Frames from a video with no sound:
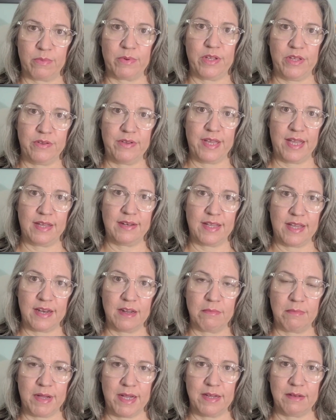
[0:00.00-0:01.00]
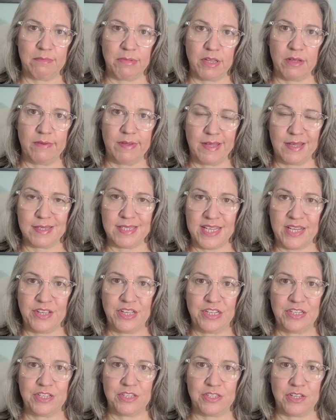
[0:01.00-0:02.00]
where you can get a mind-blowing
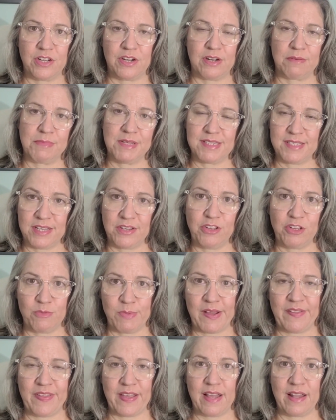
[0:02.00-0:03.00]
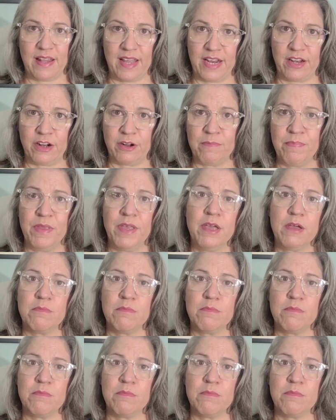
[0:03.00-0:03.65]
Italian dessert, and I'm going to tell you about that later.